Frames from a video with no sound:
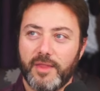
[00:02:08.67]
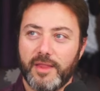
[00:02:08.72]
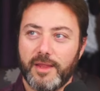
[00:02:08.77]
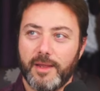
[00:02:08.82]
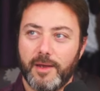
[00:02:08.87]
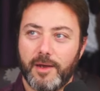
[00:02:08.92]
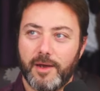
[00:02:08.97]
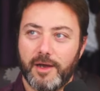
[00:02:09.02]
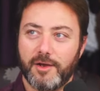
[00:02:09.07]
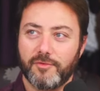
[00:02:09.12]

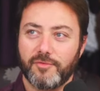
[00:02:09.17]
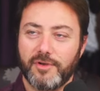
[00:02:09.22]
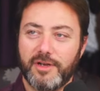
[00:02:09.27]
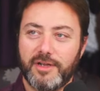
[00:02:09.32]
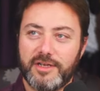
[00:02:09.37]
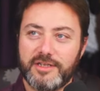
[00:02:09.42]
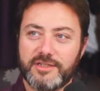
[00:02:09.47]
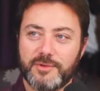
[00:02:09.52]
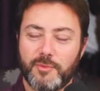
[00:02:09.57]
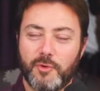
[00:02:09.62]
I
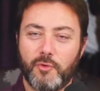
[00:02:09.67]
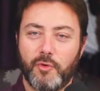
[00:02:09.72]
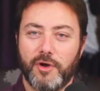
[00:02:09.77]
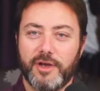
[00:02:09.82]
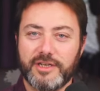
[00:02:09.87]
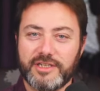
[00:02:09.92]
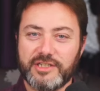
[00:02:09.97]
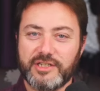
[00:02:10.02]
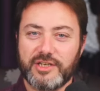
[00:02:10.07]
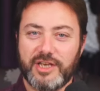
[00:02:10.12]
realize I'm quite a
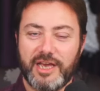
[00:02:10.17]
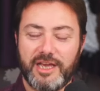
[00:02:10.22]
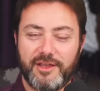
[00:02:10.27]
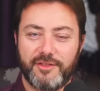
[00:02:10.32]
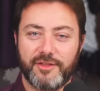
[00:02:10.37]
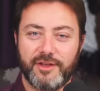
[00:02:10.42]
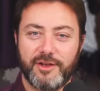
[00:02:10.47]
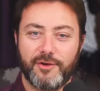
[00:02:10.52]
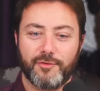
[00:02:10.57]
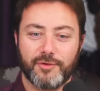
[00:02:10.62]

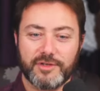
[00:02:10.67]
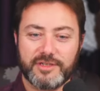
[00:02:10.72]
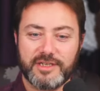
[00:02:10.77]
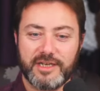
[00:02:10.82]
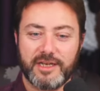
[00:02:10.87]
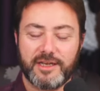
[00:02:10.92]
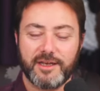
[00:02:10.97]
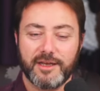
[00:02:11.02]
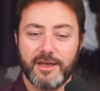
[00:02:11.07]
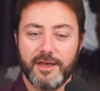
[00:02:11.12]
scathing
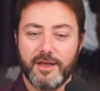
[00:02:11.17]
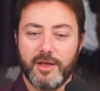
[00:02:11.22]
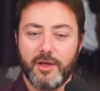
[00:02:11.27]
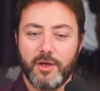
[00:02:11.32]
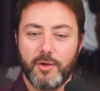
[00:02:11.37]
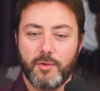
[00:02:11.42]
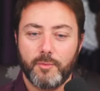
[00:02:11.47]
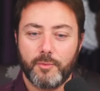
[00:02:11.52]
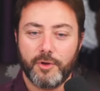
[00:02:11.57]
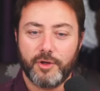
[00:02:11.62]
critic,
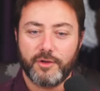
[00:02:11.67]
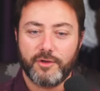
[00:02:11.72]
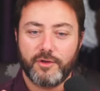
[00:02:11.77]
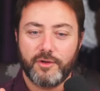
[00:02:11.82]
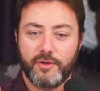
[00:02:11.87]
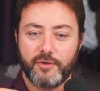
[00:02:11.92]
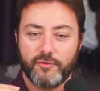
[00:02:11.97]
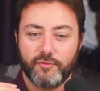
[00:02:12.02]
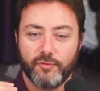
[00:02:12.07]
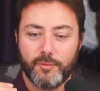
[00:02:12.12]
but
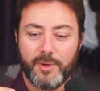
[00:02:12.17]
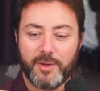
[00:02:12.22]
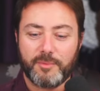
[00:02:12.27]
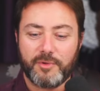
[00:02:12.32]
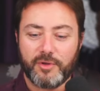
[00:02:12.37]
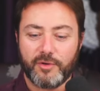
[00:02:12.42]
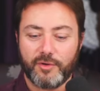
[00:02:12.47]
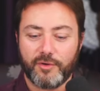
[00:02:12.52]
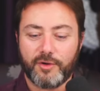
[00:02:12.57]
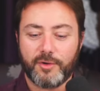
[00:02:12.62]
remember,
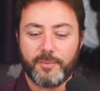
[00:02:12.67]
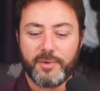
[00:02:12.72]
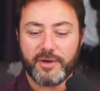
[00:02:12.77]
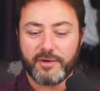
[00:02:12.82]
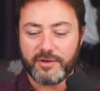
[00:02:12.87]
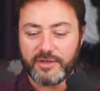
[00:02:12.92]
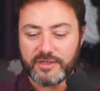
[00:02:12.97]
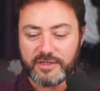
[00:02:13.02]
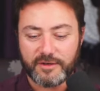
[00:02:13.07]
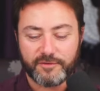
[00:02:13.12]
you're not
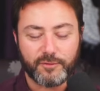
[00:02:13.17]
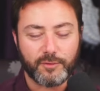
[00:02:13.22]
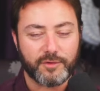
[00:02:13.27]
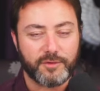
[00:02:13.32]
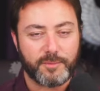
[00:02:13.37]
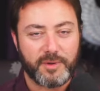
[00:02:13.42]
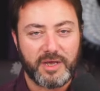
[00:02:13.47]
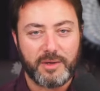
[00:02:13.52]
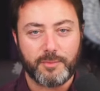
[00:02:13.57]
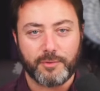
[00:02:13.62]
comparing yourself to other
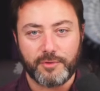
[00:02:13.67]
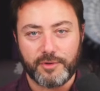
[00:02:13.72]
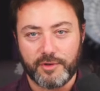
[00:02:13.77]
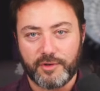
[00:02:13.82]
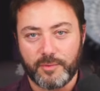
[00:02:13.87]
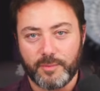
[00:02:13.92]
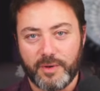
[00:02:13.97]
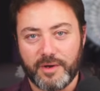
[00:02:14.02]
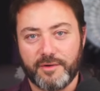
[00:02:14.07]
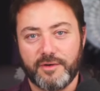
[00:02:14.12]
people. You're
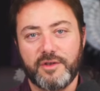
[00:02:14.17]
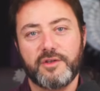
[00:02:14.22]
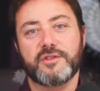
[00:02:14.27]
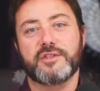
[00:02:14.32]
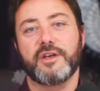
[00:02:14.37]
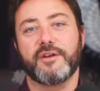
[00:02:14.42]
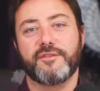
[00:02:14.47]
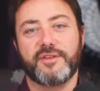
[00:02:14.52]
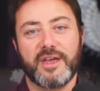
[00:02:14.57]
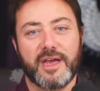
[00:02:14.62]
comparing
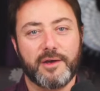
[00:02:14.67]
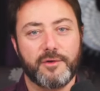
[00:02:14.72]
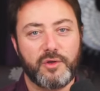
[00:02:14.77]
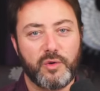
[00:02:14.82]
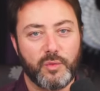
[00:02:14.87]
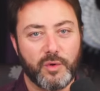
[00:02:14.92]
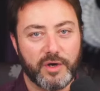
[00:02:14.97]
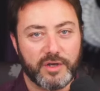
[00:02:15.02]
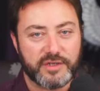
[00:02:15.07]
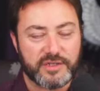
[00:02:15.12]
yourself to how you
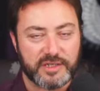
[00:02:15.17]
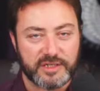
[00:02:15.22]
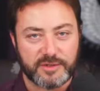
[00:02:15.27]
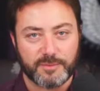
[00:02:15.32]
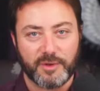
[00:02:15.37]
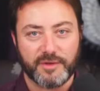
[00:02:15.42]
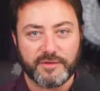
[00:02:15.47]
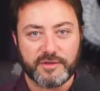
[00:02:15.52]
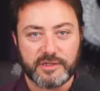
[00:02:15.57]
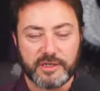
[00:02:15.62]
were 6
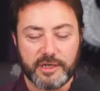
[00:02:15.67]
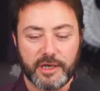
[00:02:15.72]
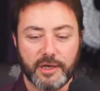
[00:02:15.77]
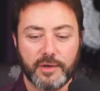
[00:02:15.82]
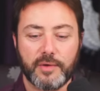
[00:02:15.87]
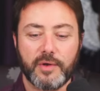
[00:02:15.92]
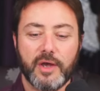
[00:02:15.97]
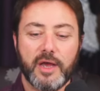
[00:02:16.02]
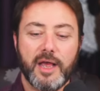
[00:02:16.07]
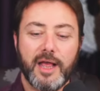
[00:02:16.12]
months ago.
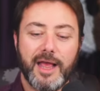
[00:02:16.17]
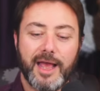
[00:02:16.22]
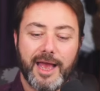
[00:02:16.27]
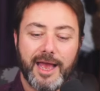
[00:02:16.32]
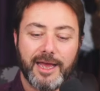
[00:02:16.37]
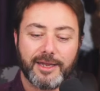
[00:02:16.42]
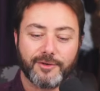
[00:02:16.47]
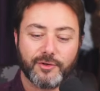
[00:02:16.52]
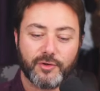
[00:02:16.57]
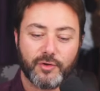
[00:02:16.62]

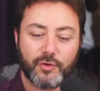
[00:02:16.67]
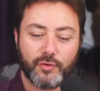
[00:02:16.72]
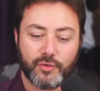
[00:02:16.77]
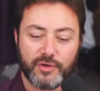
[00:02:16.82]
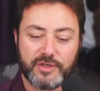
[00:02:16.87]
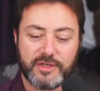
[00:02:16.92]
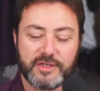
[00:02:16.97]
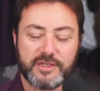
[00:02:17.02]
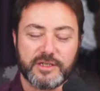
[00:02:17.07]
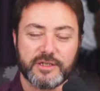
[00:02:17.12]
And
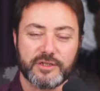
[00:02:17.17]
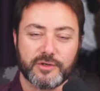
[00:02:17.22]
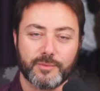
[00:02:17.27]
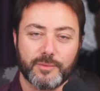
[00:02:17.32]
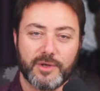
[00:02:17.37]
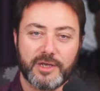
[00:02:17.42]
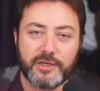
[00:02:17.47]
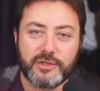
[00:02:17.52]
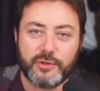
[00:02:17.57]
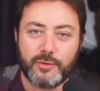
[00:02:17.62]
criticism
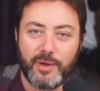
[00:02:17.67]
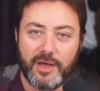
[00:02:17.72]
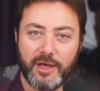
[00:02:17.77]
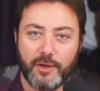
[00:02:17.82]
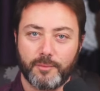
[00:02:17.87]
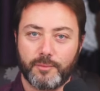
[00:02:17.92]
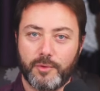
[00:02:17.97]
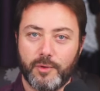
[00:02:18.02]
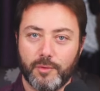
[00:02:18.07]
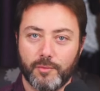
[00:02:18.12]
is to
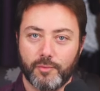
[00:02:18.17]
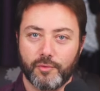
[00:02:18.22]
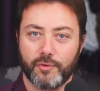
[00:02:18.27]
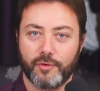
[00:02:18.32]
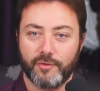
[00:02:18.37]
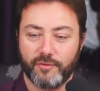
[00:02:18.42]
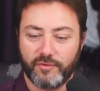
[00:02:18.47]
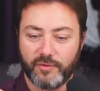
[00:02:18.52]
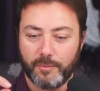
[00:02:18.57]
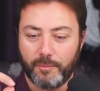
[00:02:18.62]
help you
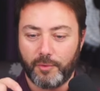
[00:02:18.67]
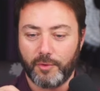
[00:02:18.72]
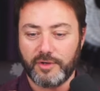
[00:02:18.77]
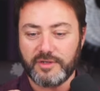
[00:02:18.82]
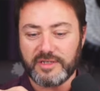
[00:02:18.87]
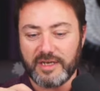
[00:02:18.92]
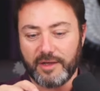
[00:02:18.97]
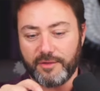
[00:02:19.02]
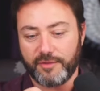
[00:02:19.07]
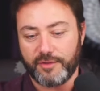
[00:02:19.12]
improve, to point
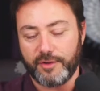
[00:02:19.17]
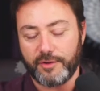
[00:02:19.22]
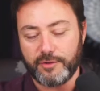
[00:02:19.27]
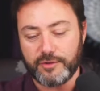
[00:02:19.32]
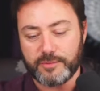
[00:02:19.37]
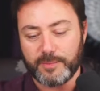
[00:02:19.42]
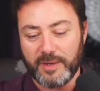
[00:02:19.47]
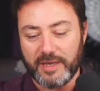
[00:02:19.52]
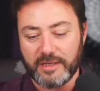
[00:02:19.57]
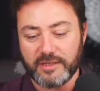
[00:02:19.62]
out those
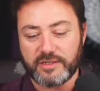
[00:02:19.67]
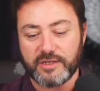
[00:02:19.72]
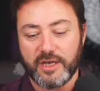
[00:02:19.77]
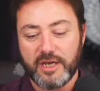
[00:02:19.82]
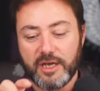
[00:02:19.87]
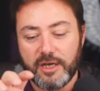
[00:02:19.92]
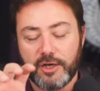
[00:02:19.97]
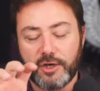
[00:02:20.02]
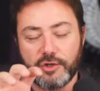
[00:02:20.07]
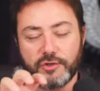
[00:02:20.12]
bits
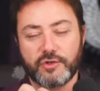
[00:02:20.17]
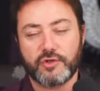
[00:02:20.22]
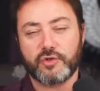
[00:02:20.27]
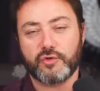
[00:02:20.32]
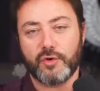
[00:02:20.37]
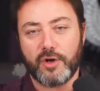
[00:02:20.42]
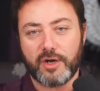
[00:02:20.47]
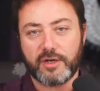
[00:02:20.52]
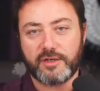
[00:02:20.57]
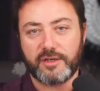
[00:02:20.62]

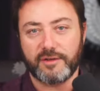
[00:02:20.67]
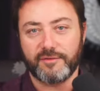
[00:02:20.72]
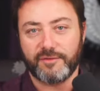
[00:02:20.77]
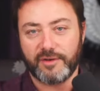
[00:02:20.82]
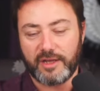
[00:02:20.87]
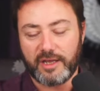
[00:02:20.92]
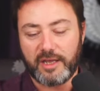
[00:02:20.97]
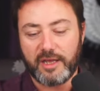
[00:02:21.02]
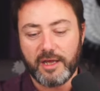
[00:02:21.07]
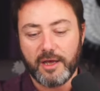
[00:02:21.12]

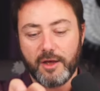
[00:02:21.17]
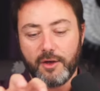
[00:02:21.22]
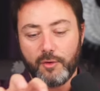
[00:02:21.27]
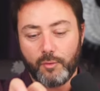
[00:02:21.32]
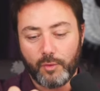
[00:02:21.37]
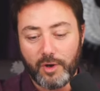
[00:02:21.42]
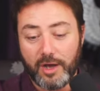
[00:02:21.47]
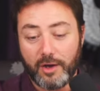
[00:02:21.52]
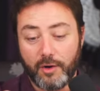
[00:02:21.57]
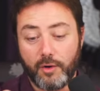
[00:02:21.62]
constructively
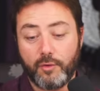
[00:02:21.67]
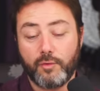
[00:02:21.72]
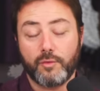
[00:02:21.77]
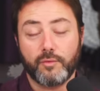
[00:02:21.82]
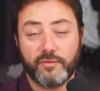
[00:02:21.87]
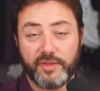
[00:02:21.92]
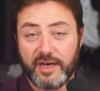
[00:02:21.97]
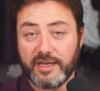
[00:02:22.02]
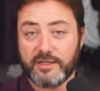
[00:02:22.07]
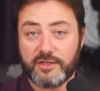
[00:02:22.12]
where, oh,
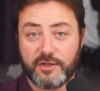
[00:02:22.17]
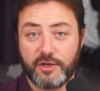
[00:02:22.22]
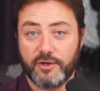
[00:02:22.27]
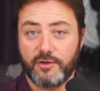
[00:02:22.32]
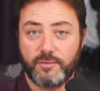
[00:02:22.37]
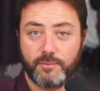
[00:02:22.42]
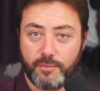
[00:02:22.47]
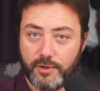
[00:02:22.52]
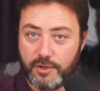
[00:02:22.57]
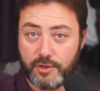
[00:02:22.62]
that's good,
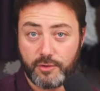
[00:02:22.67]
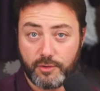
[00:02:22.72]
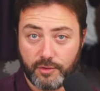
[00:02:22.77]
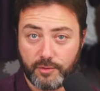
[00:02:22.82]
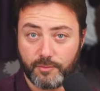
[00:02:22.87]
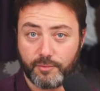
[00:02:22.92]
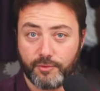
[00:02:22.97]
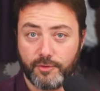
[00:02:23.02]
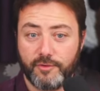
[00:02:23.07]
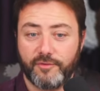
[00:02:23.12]
but you can
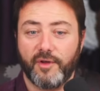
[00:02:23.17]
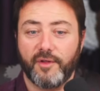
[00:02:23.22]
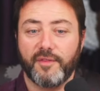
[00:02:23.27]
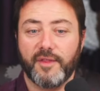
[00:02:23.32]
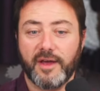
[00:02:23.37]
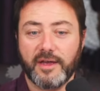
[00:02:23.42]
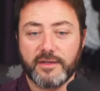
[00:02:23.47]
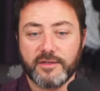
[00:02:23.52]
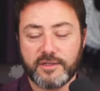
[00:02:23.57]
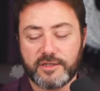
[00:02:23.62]
improve on
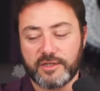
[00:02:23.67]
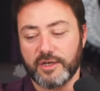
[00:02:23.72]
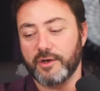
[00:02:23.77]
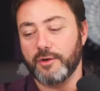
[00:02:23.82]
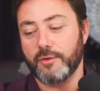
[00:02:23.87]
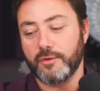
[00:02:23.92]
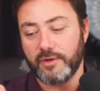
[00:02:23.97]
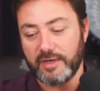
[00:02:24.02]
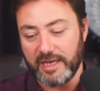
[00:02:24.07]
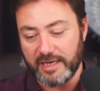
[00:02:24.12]
that.
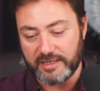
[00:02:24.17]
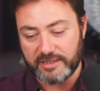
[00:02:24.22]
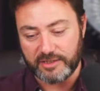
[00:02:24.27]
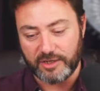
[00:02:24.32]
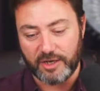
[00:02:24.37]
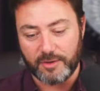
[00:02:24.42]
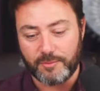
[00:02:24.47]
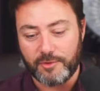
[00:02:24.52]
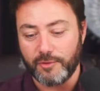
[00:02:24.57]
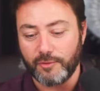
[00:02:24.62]
So next
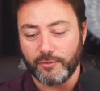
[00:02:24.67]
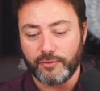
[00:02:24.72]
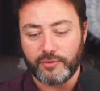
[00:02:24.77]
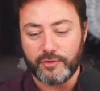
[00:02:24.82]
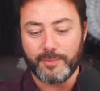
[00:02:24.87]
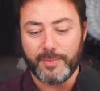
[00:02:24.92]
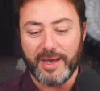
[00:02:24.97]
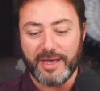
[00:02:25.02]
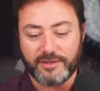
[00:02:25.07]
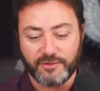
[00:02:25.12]
time you'll do
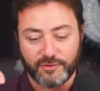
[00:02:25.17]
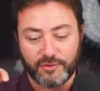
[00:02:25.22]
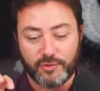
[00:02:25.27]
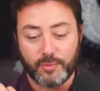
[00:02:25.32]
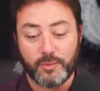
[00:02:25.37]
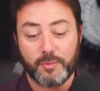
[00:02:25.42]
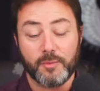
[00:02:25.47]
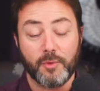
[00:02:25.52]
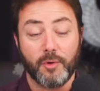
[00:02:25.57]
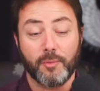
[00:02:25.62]
better and you'll
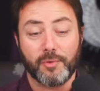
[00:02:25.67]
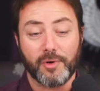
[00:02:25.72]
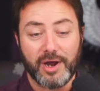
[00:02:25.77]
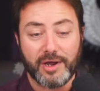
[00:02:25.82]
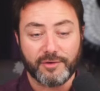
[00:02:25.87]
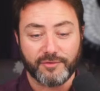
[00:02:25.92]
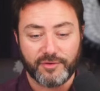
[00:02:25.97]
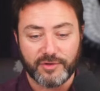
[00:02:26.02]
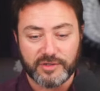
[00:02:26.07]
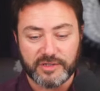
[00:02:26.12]
be more proud
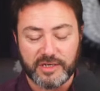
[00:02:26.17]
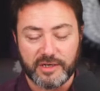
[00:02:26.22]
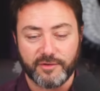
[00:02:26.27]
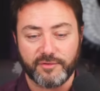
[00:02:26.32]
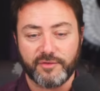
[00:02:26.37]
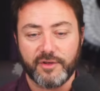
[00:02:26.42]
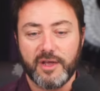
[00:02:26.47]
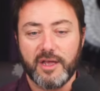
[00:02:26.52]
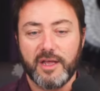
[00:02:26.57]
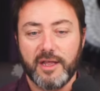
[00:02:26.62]
of yourself.
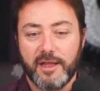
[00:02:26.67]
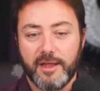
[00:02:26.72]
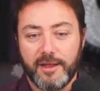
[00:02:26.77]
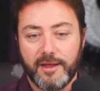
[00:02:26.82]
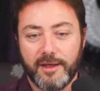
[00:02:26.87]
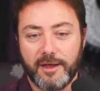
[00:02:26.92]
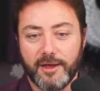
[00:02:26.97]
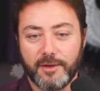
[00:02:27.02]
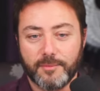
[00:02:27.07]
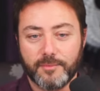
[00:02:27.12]

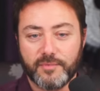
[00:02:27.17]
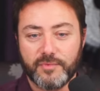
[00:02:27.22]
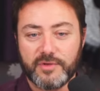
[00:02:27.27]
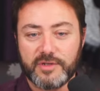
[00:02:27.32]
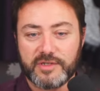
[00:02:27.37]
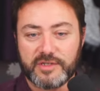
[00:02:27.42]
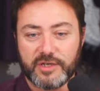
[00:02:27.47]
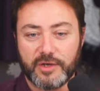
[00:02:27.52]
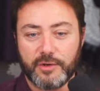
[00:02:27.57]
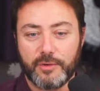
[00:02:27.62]

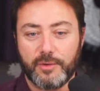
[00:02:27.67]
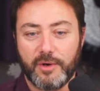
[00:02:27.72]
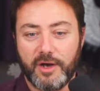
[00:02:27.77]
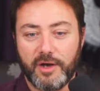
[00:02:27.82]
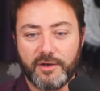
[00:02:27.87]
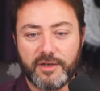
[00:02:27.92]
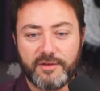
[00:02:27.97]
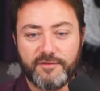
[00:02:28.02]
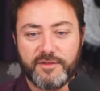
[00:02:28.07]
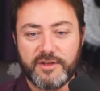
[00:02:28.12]
So I'll
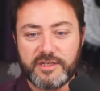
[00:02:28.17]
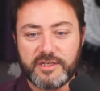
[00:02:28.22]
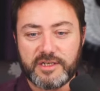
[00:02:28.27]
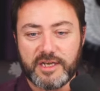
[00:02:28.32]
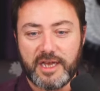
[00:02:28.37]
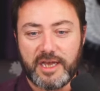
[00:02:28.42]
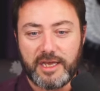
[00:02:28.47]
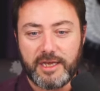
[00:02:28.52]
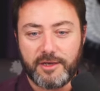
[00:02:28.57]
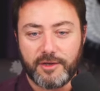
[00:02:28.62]
give this
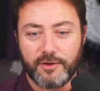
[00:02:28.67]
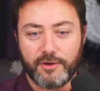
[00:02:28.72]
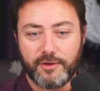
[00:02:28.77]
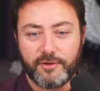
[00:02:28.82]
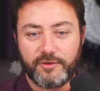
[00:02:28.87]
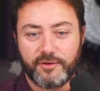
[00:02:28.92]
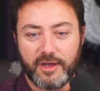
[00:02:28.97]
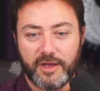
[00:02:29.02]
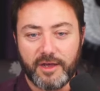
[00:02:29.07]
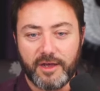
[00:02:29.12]
a
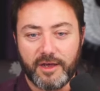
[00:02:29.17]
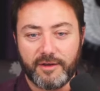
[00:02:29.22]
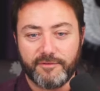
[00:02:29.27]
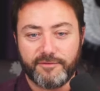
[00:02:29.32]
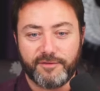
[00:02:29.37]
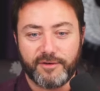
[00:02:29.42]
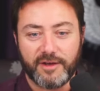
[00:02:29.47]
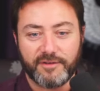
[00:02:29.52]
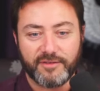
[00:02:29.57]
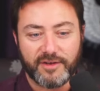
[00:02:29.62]
good
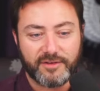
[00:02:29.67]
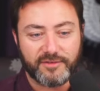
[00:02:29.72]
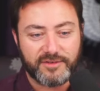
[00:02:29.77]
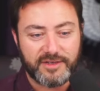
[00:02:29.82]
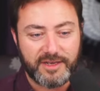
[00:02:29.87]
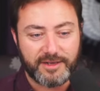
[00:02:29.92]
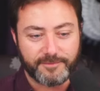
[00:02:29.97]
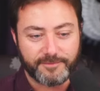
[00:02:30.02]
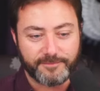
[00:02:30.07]
5 out of 10.